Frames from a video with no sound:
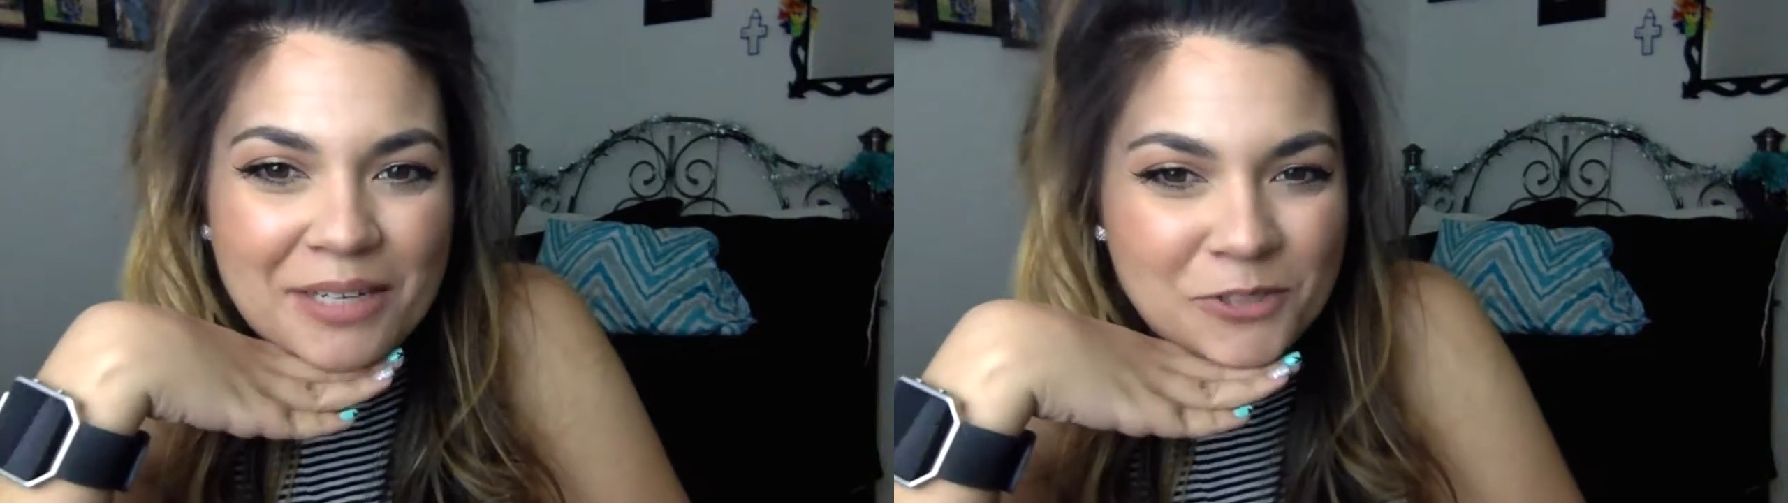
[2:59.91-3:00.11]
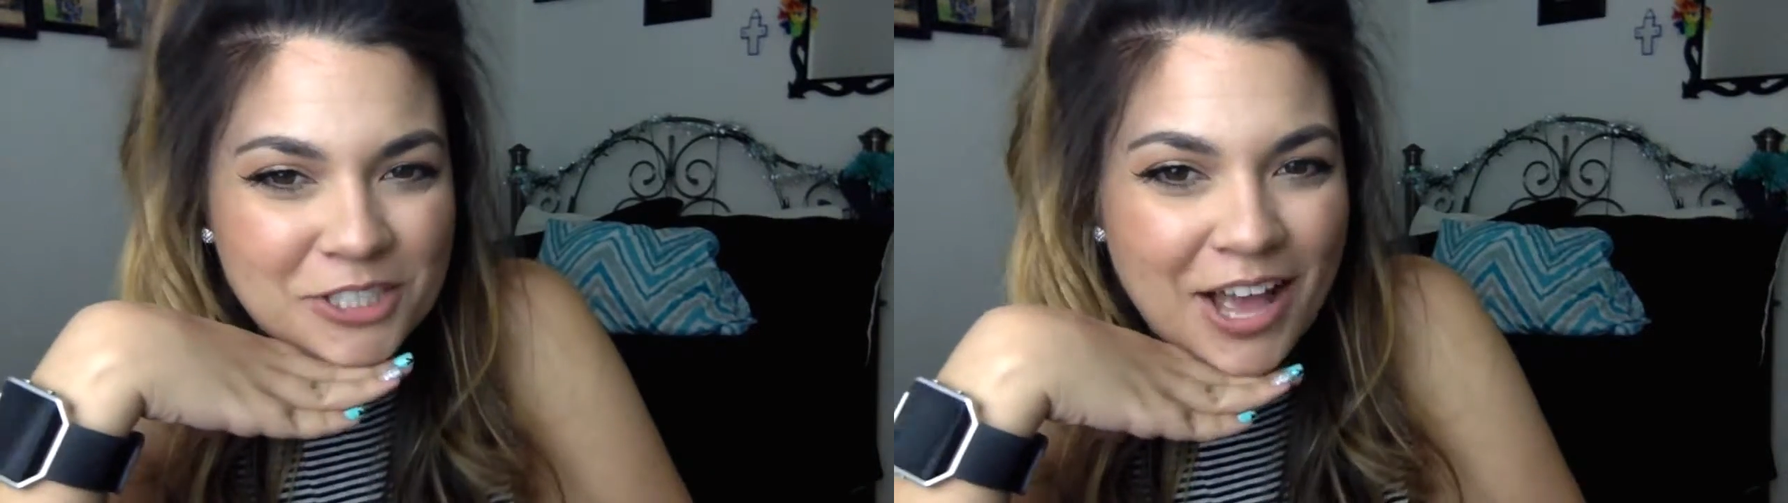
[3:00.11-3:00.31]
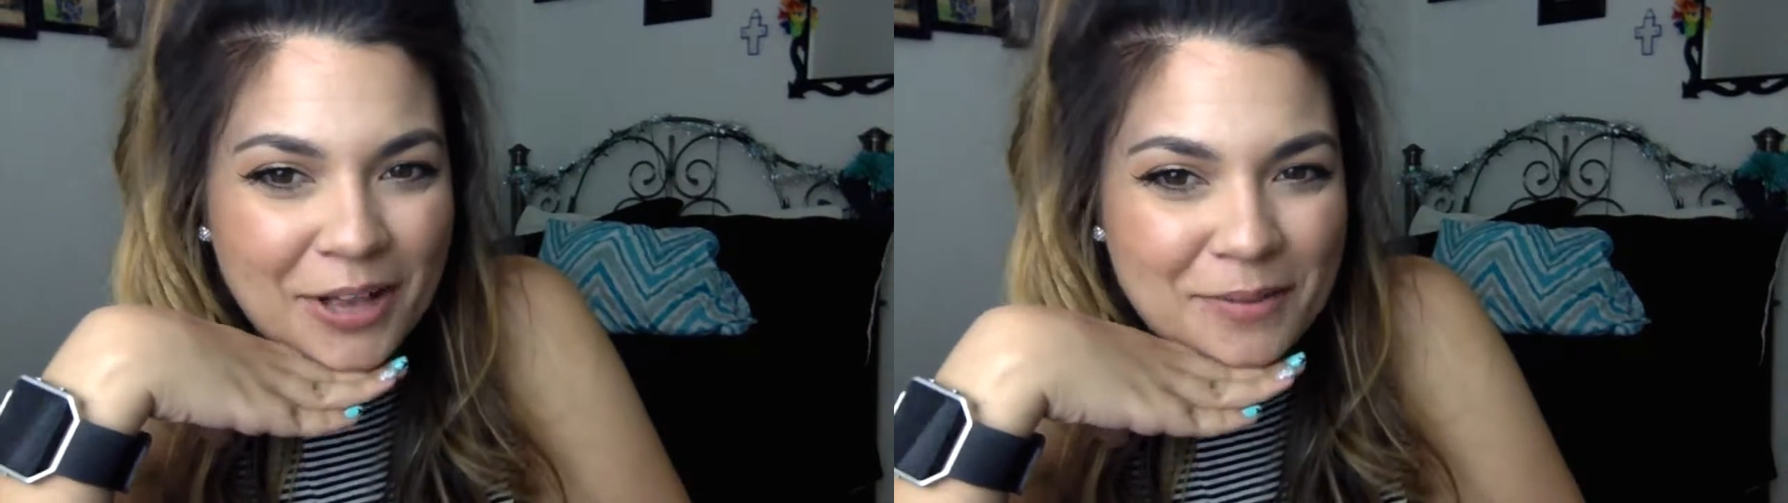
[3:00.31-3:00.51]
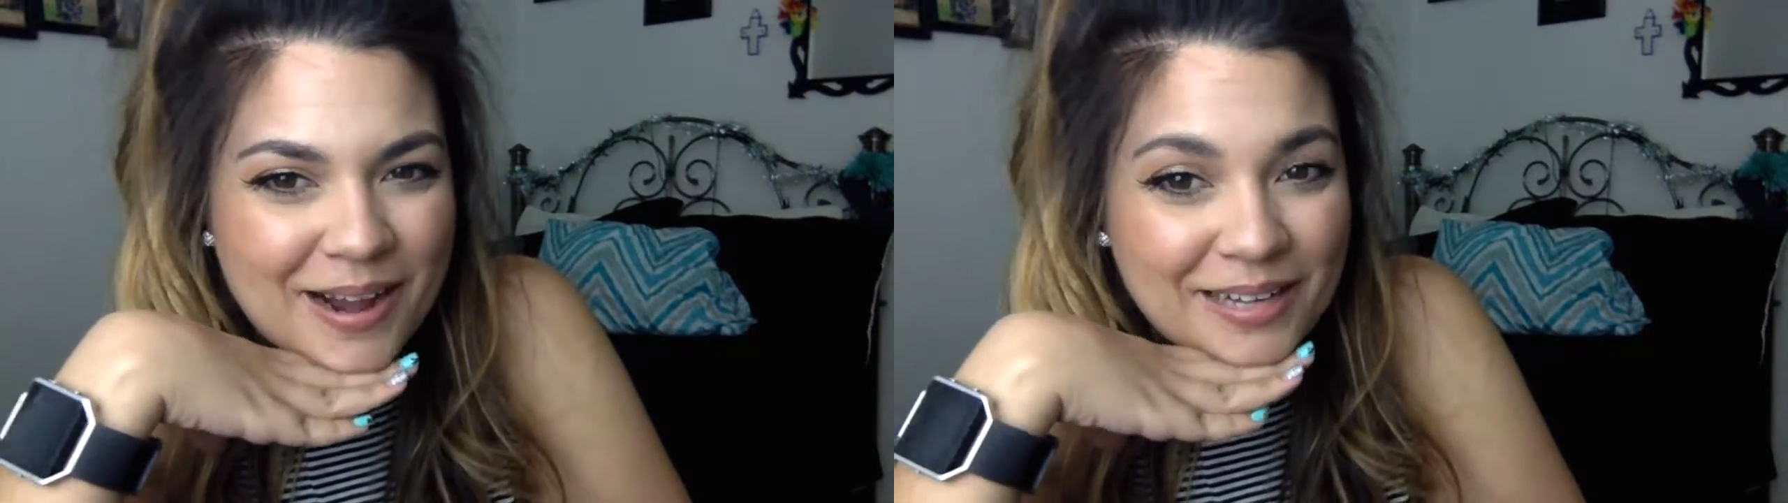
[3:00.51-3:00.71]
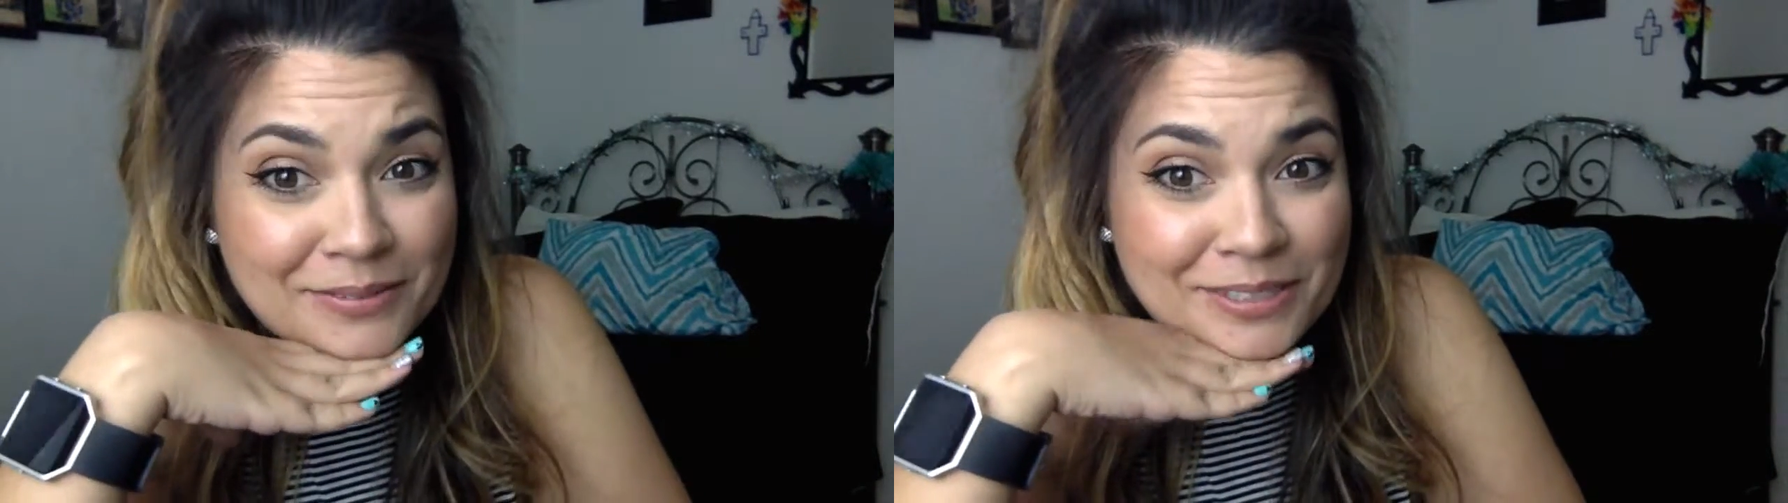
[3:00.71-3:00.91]
and we'll talk
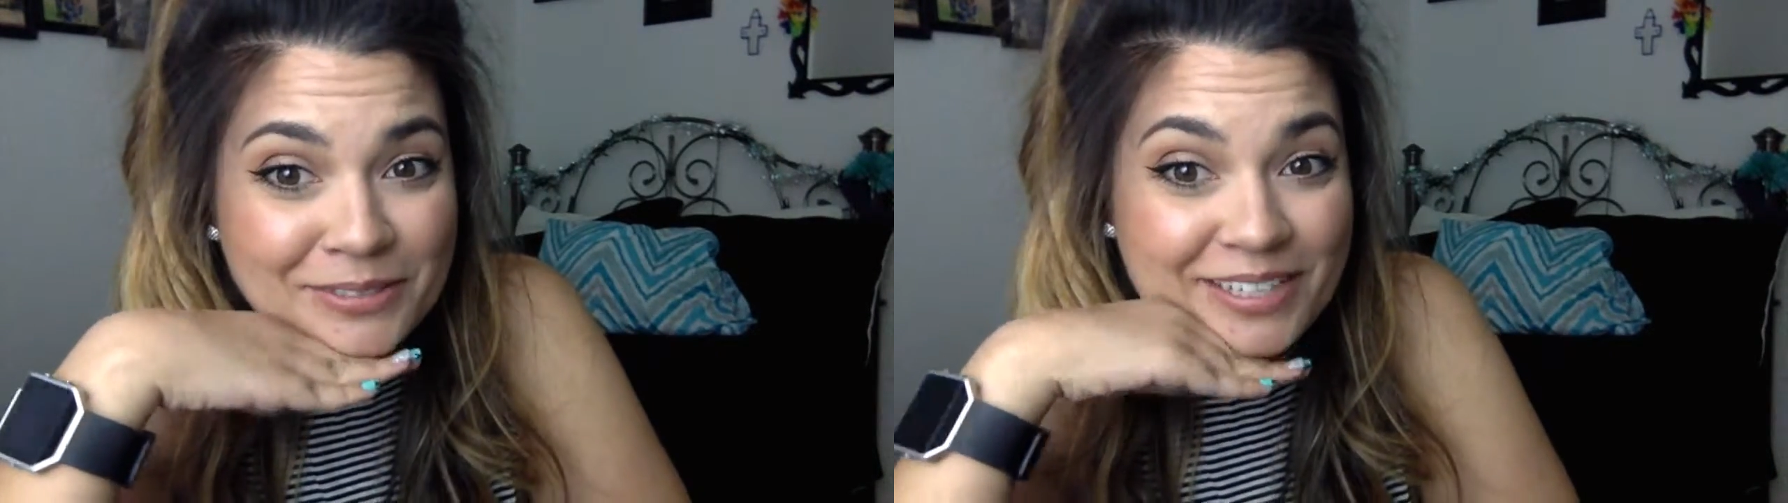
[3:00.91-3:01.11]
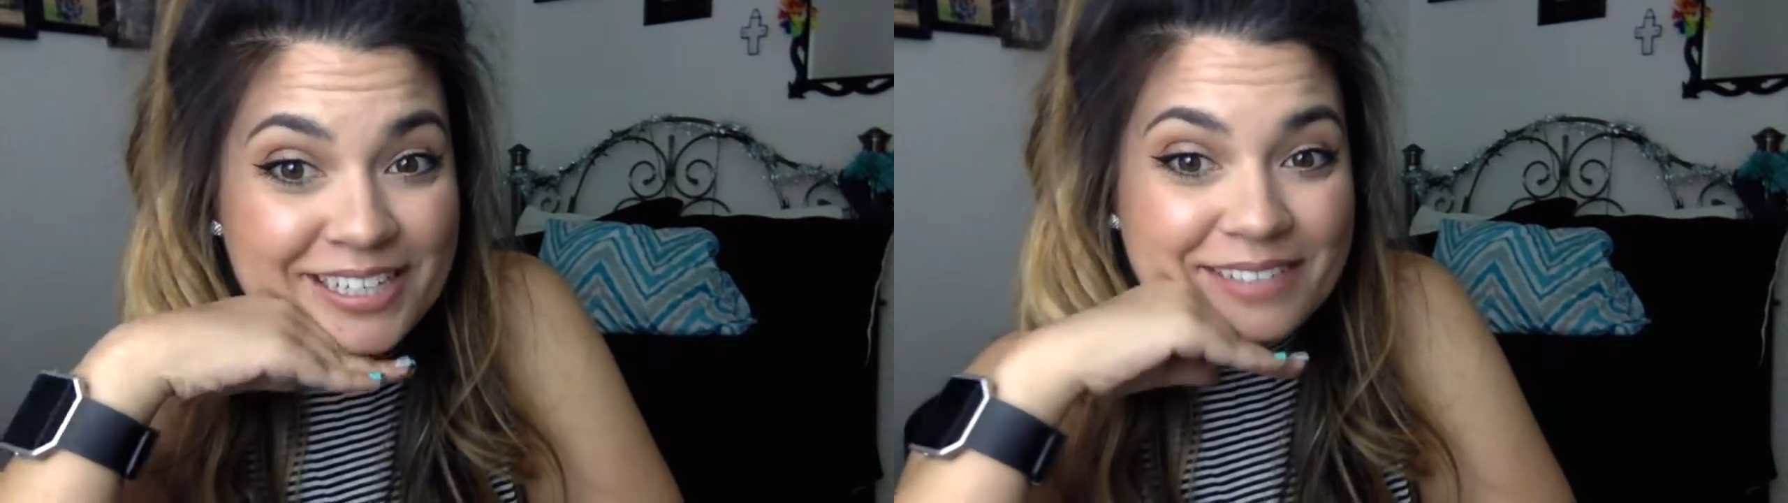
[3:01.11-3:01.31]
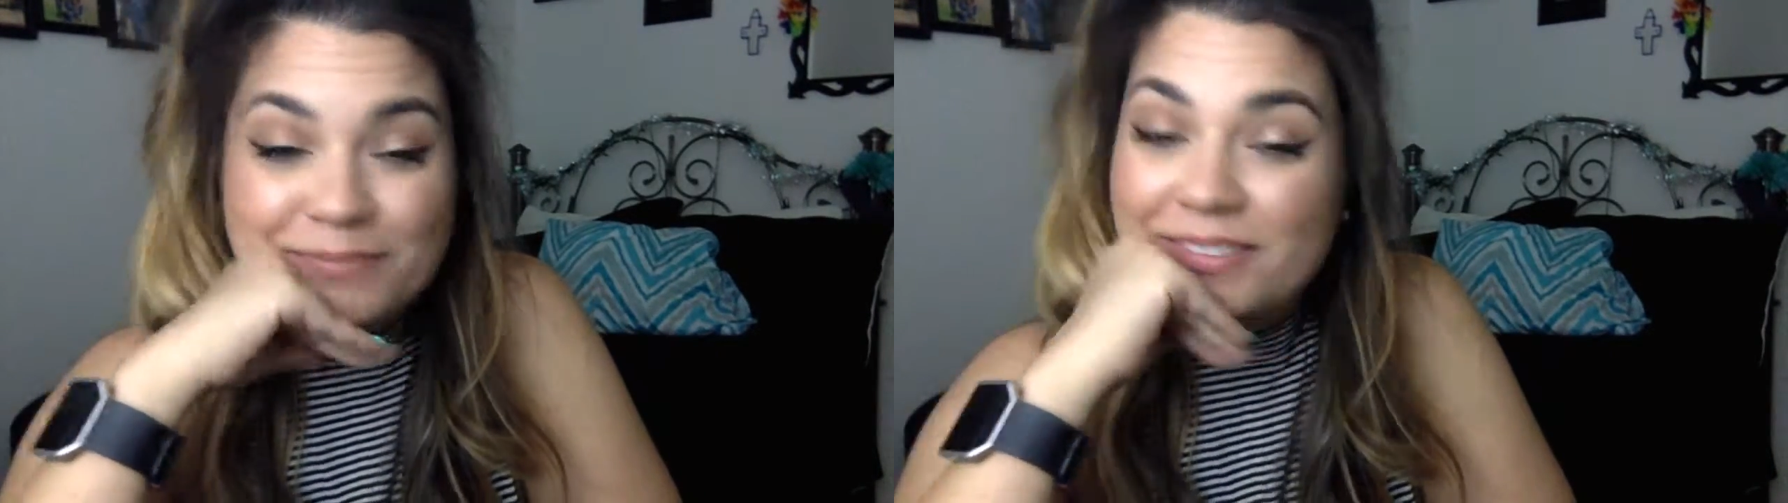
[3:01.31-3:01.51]
about it when you read it,